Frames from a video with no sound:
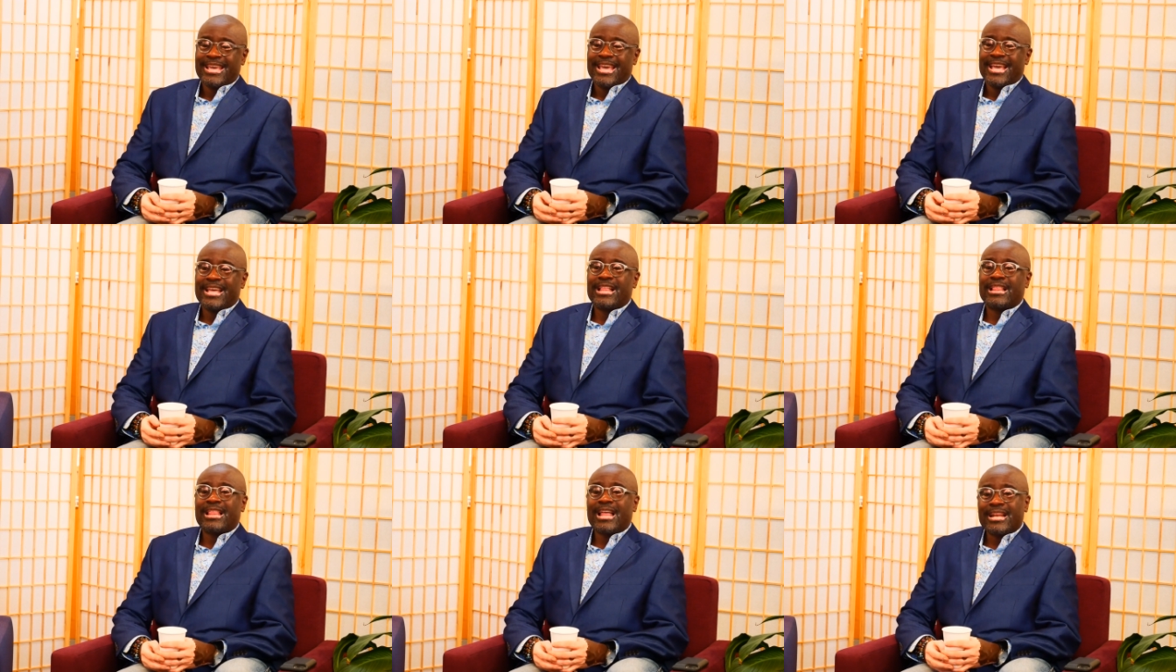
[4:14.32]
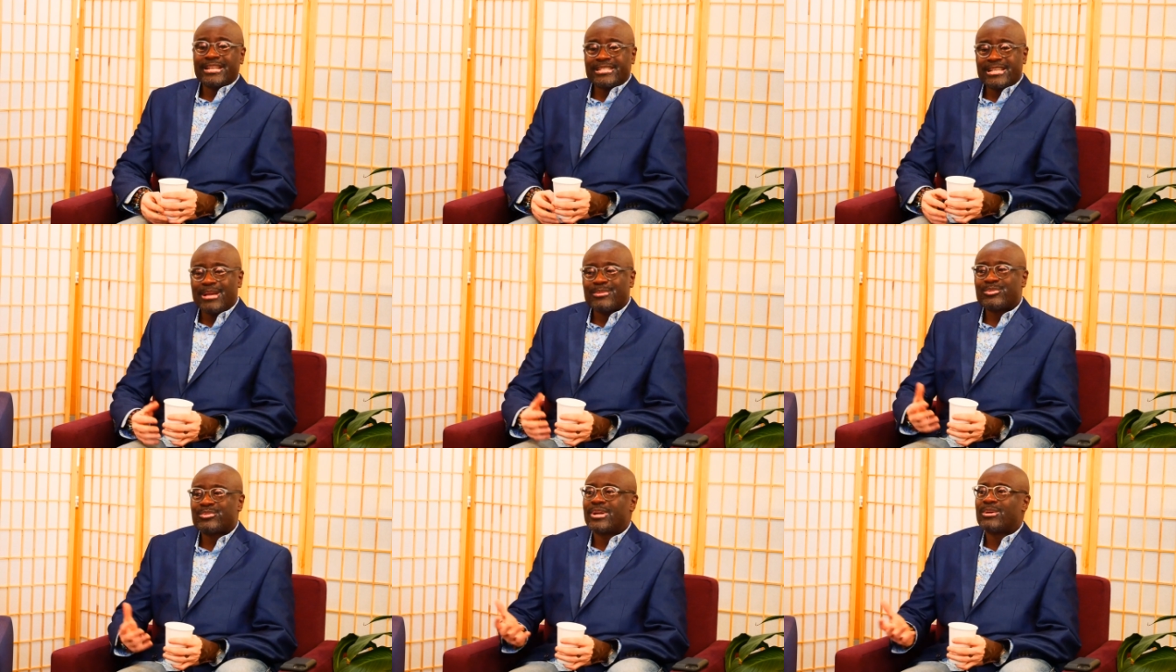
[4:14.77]
and a lot of
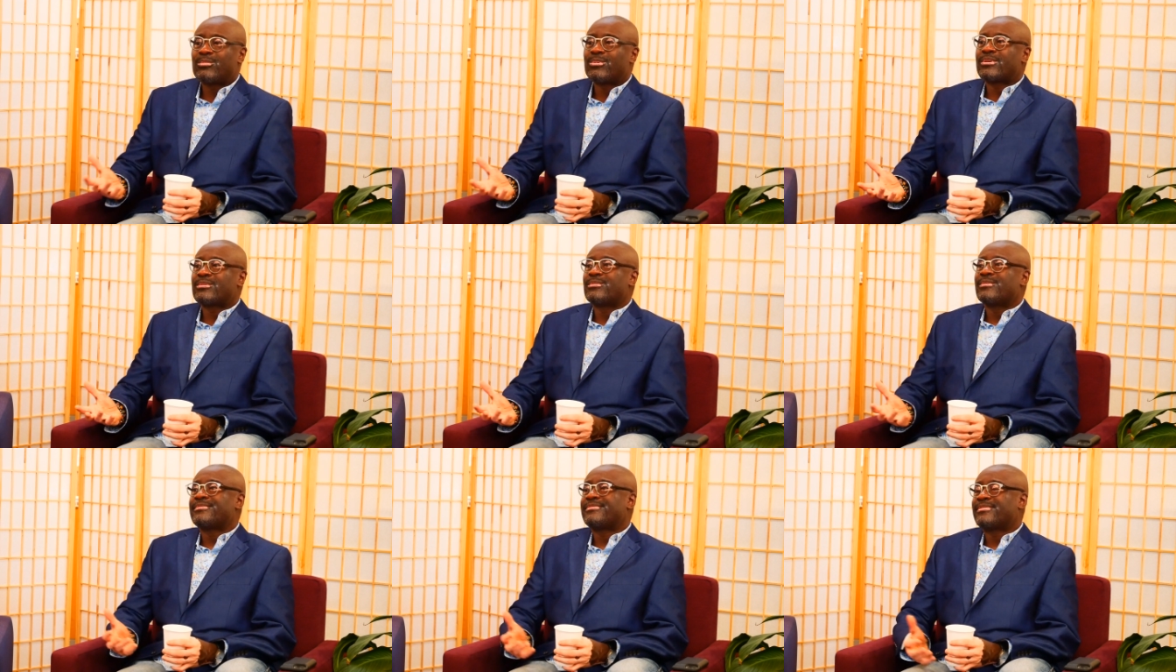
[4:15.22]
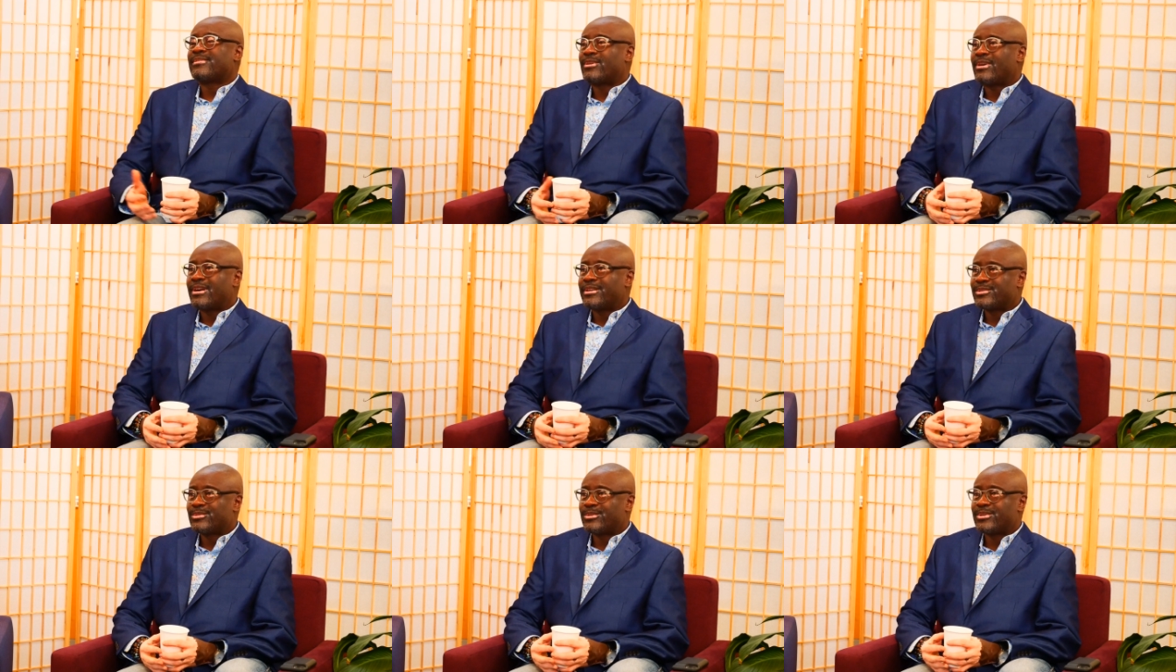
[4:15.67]
times when I work with
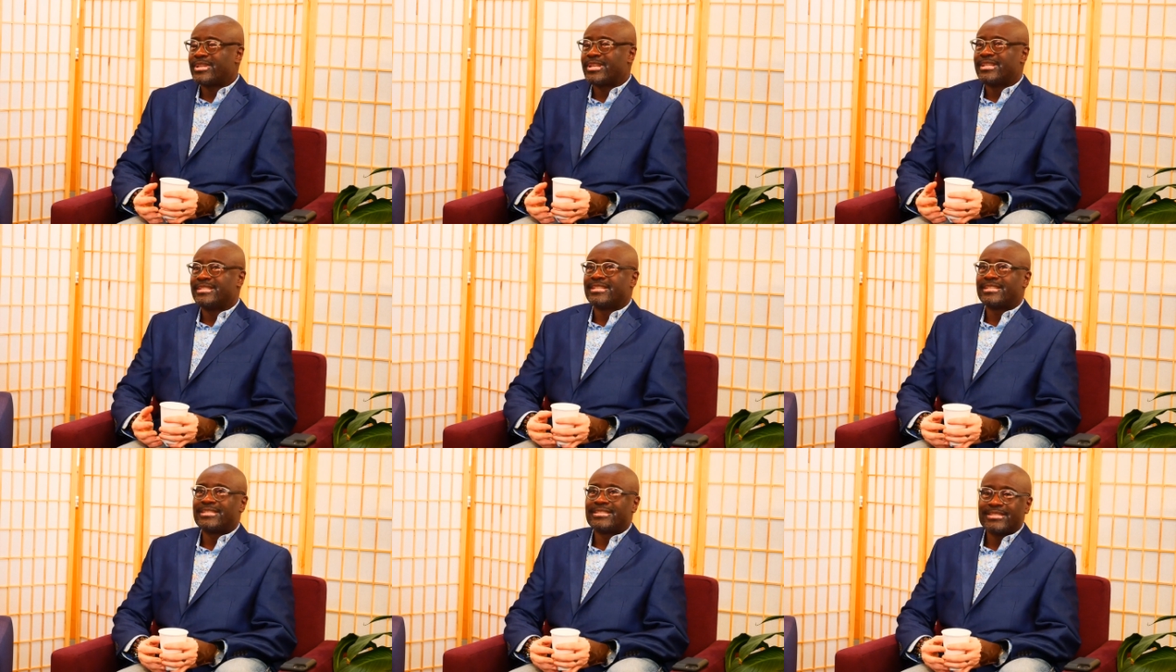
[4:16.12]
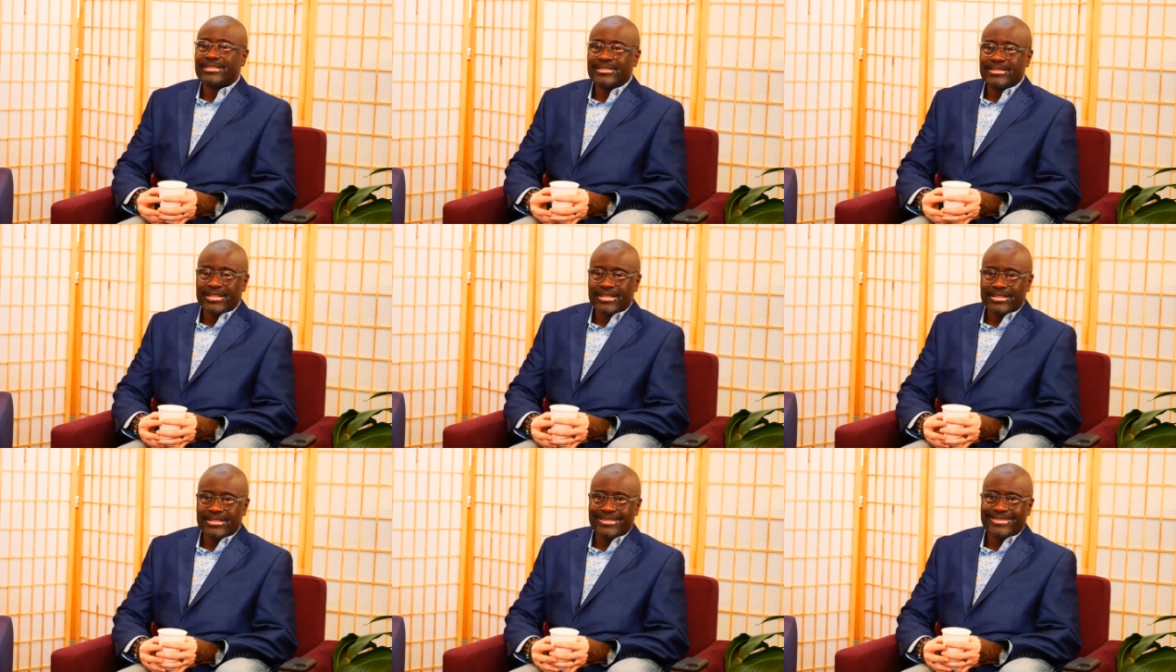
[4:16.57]
arts
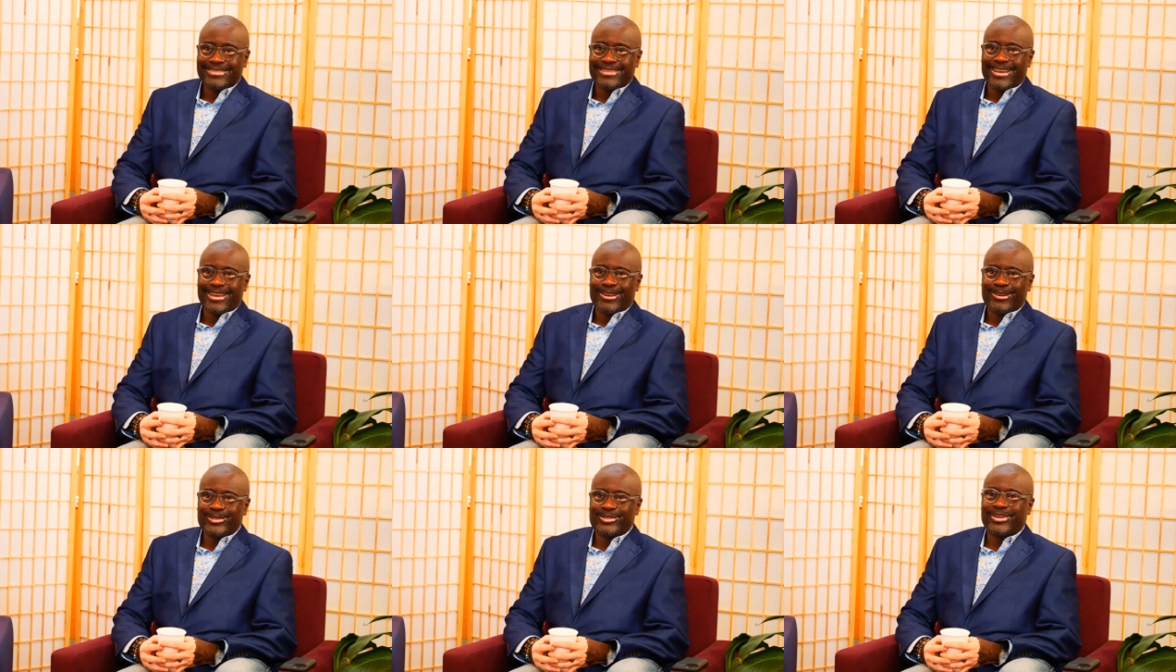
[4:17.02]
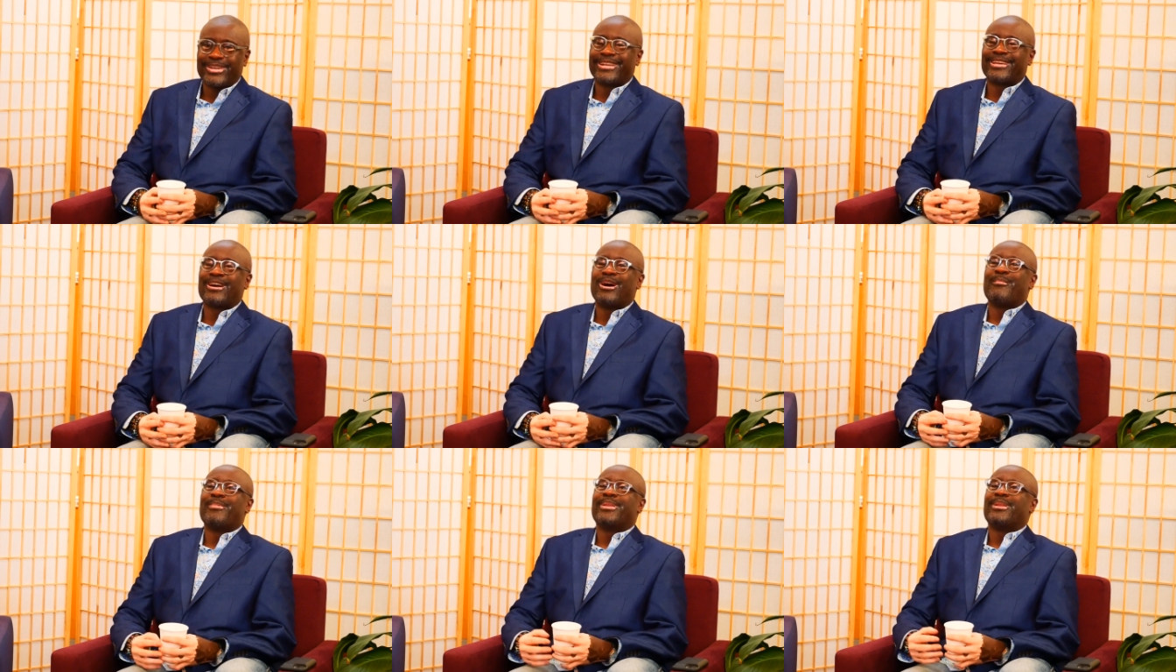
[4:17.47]
organizations, I, I don't try to
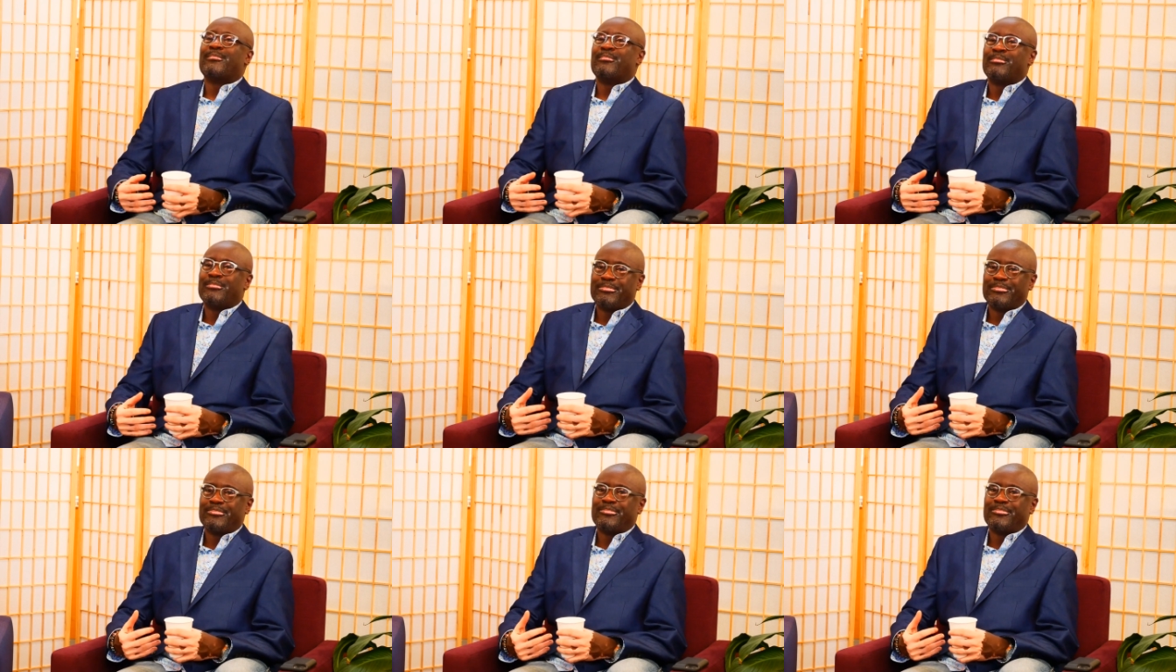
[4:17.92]
come in and,